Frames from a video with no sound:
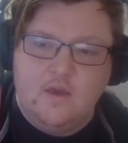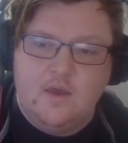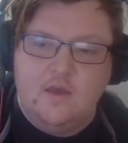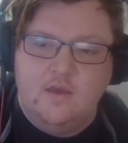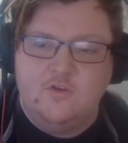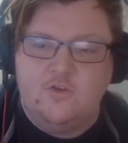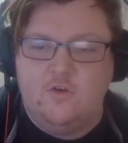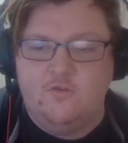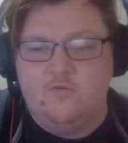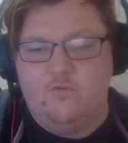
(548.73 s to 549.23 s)

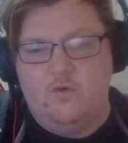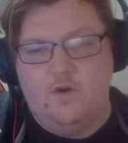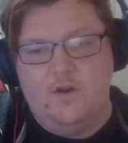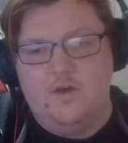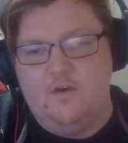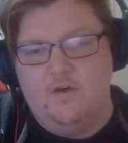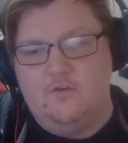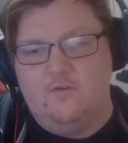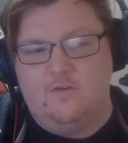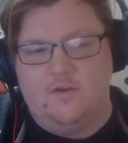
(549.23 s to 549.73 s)
it's just one of
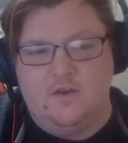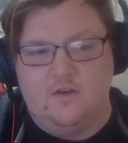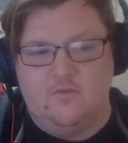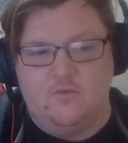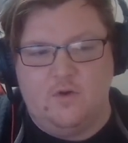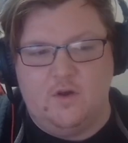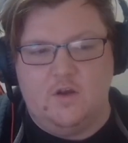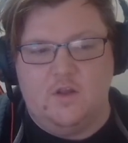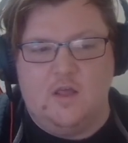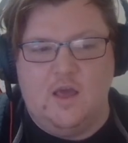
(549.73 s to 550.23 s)
those things
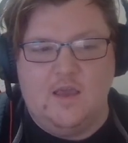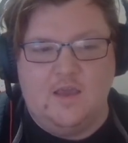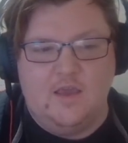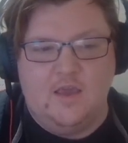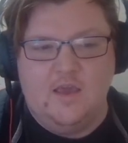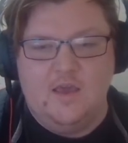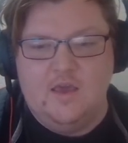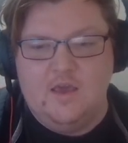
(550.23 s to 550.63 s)
where like